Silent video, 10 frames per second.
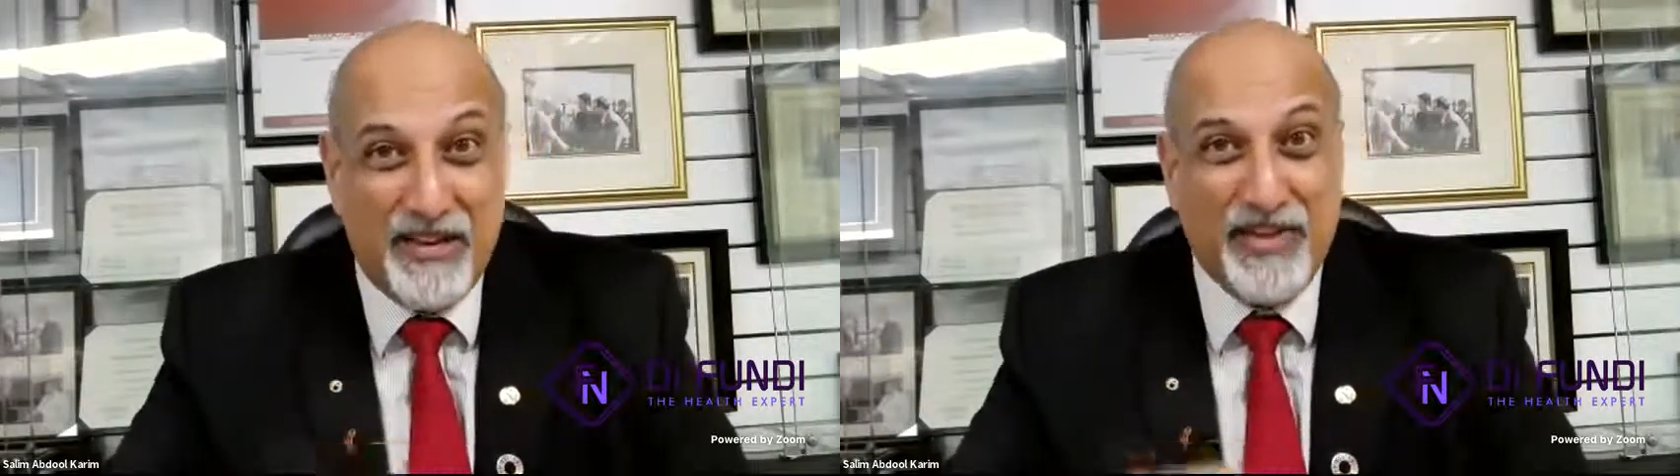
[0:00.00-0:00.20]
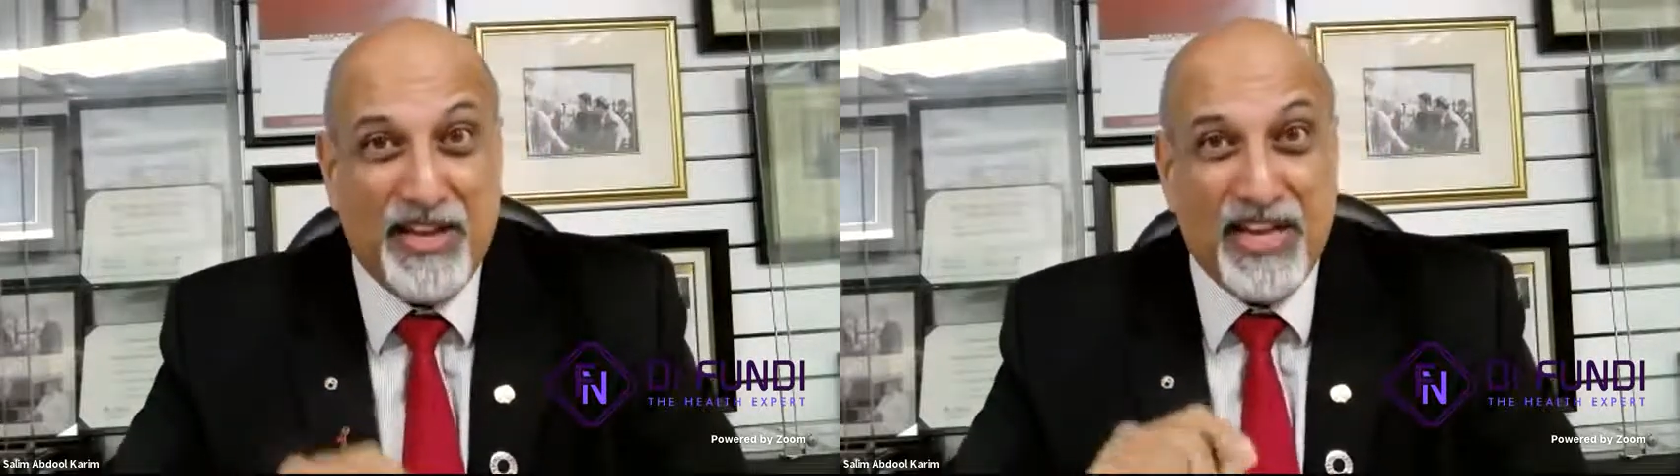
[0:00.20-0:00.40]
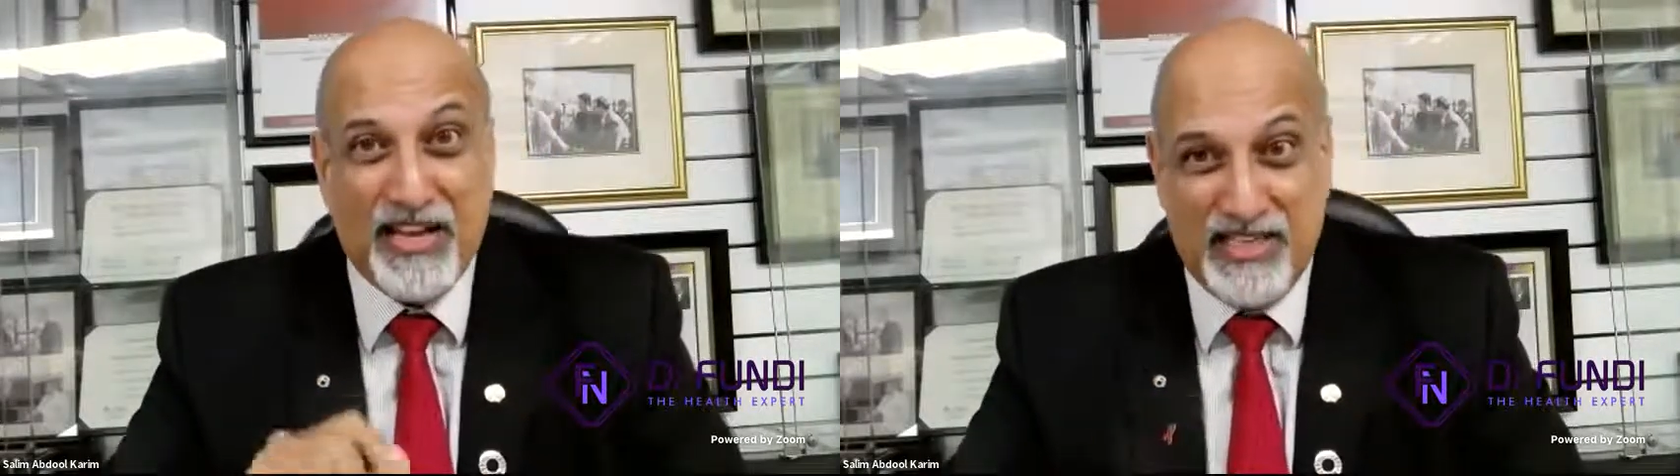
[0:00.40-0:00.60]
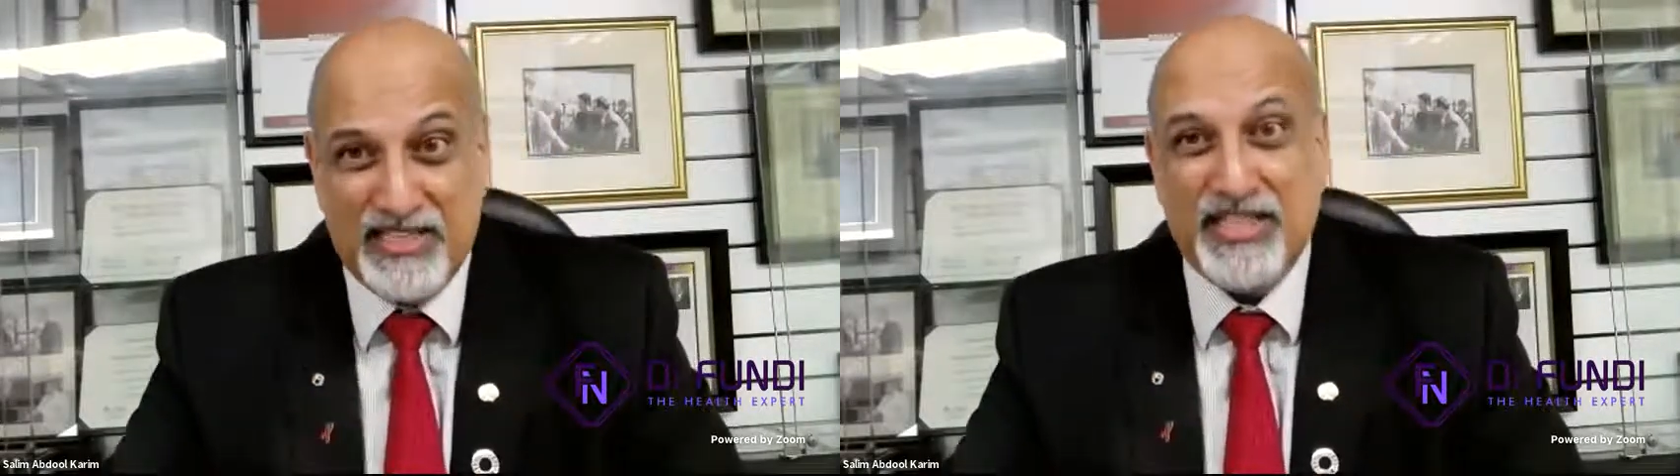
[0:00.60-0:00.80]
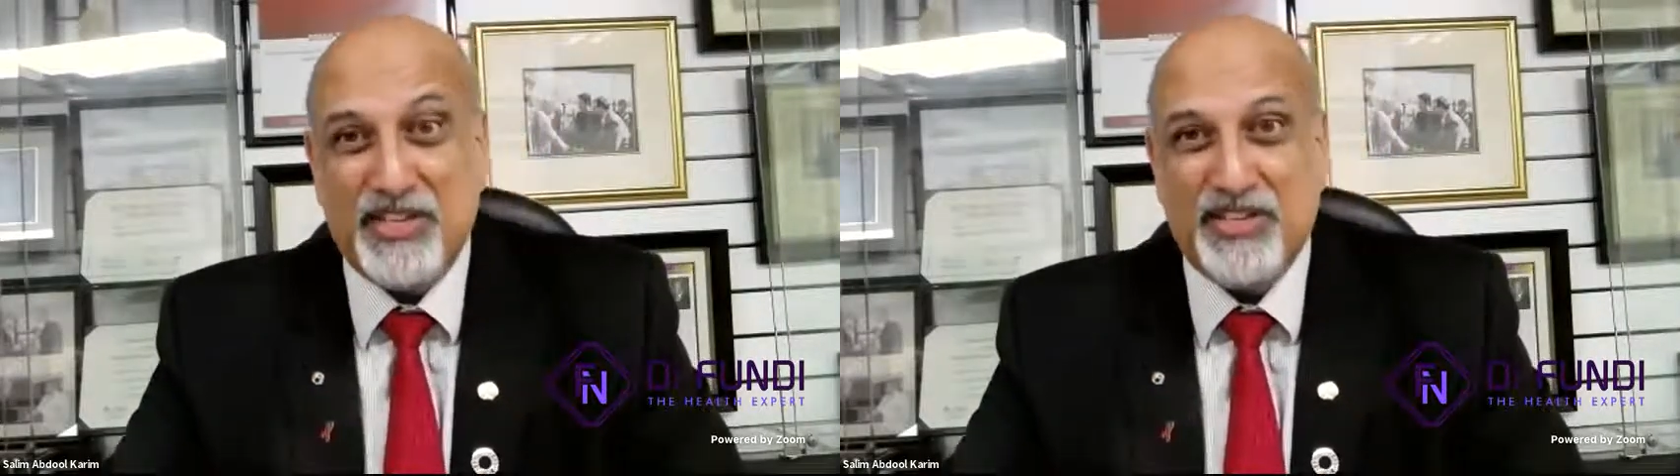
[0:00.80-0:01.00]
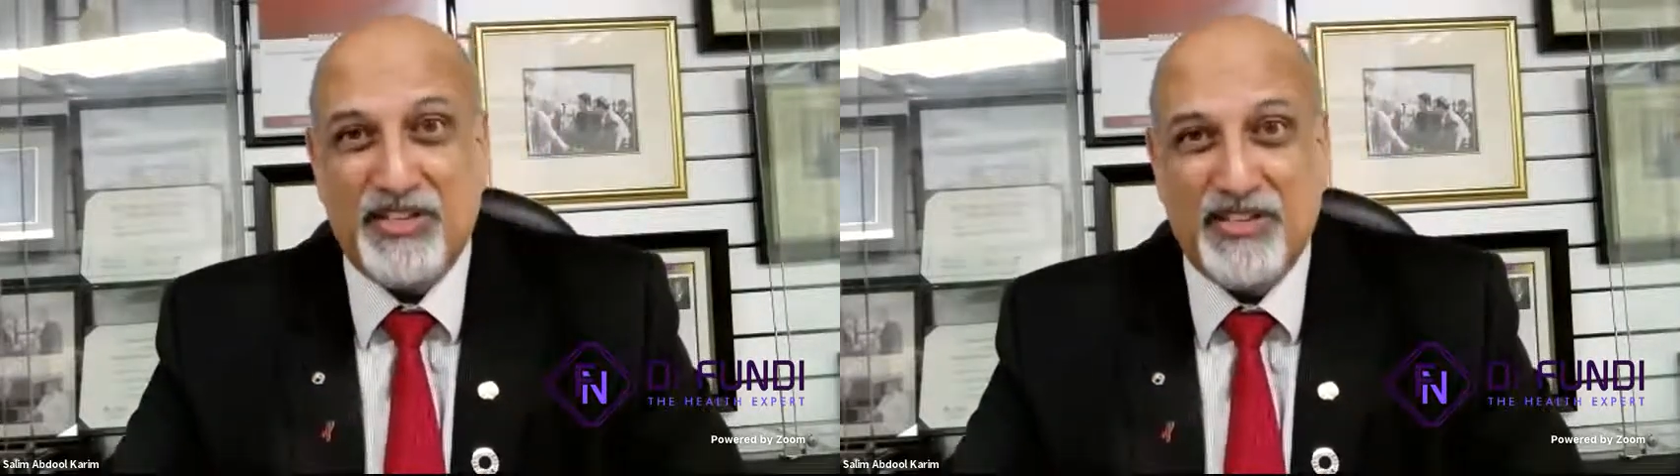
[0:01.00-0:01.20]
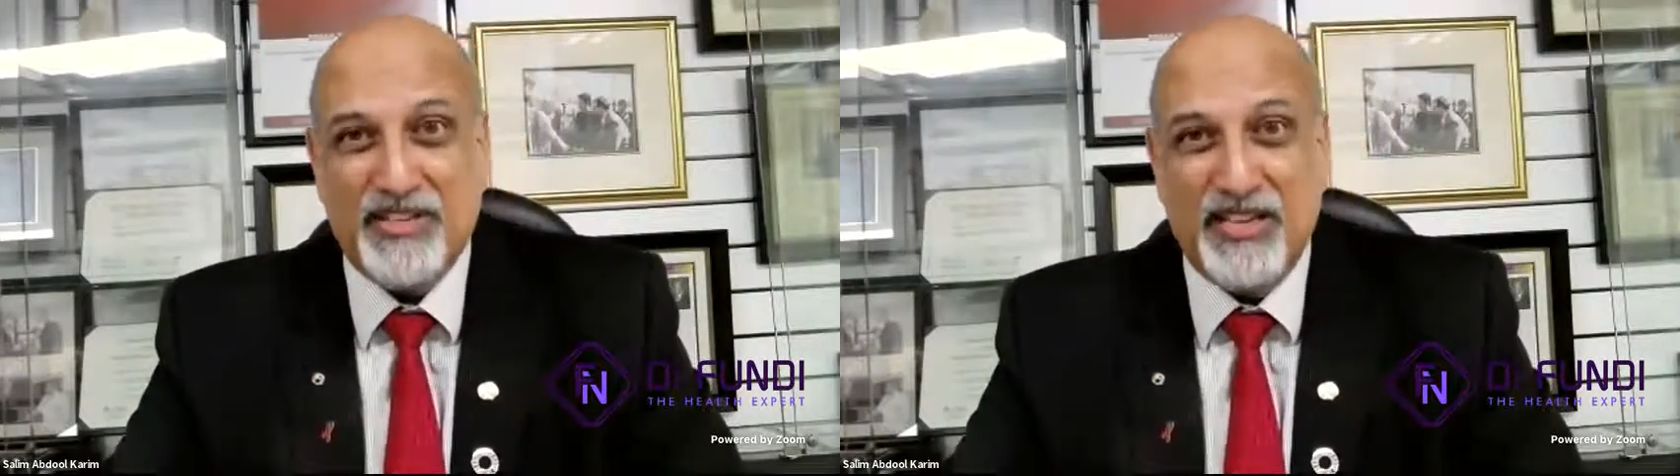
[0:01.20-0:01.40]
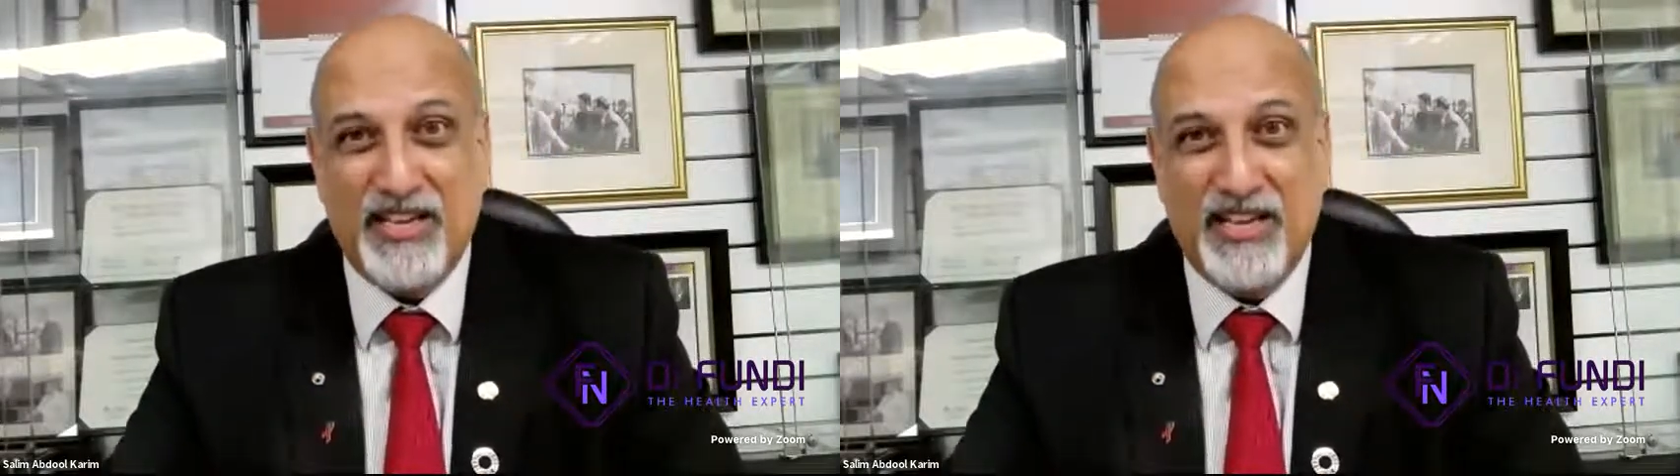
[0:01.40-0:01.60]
difficult decisions.